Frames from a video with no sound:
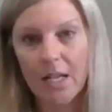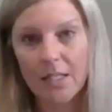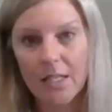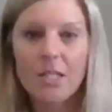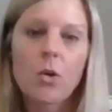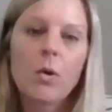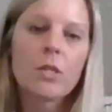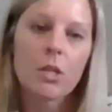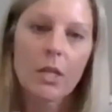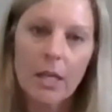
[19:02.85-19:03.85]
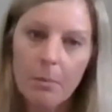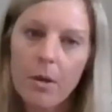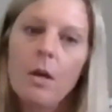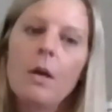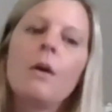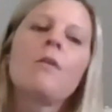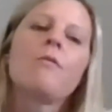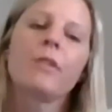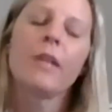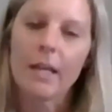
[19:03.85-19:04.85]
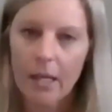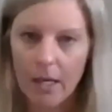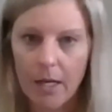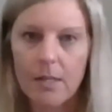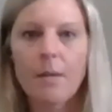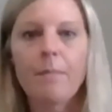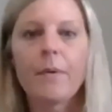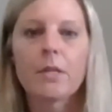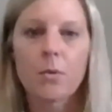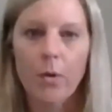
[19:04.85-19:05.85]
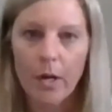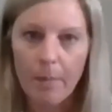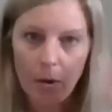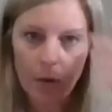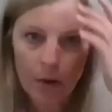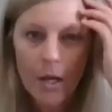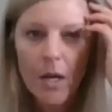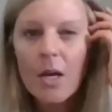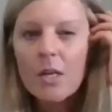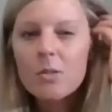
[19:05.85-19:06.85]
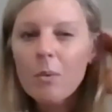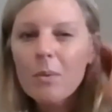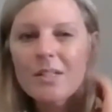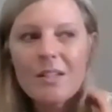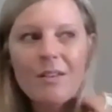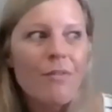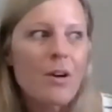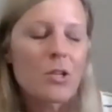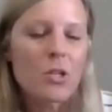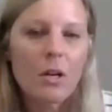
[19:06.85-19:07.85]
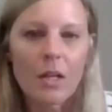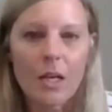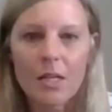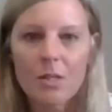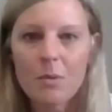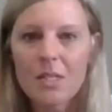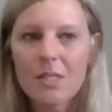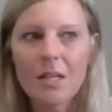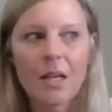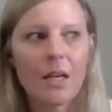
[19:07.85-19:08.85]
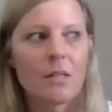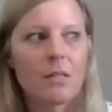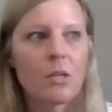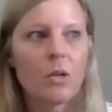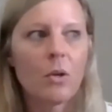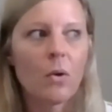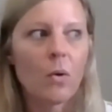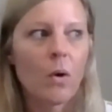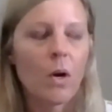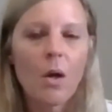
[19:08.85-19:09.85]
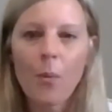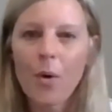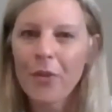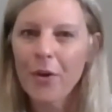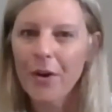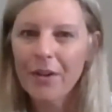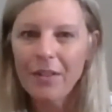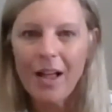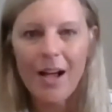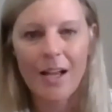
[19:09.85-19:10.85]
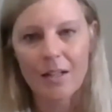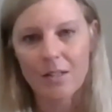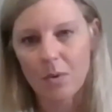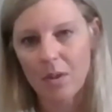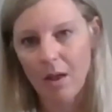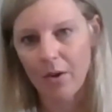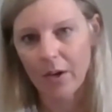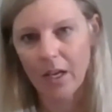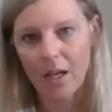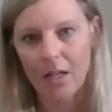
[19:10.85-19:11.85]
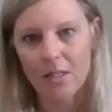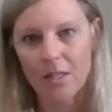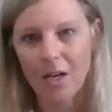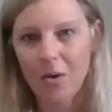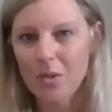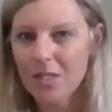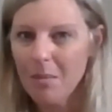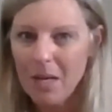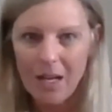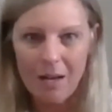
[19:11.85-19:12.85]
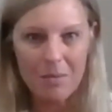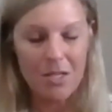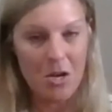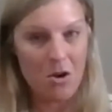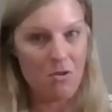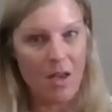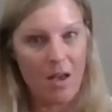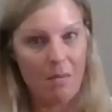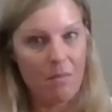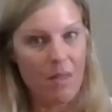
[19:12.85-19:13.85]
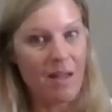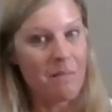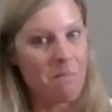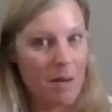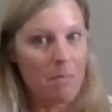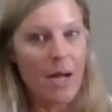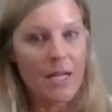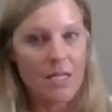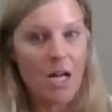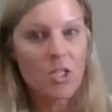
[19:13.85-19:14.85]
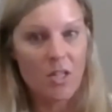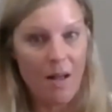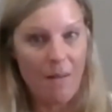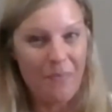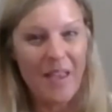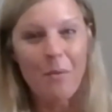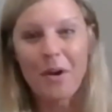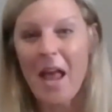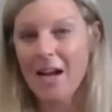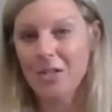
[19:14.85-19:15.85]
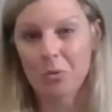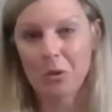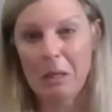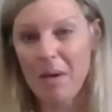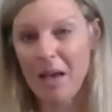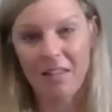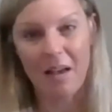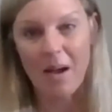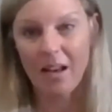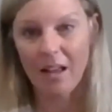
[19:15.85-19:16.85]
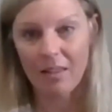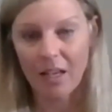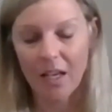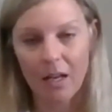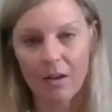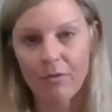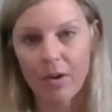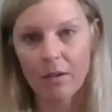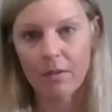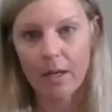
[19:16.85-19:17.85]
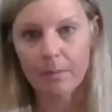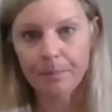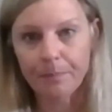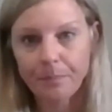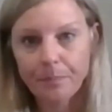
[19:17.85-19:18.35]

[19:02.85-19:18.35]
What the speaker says: sense, it's going to keep flagging it as something to worry about. So what we see functionally is we see kids who, when they're in lines with other kids, when somebody comes near them and they might touch them, they react really big. They might hit the kid in front of them.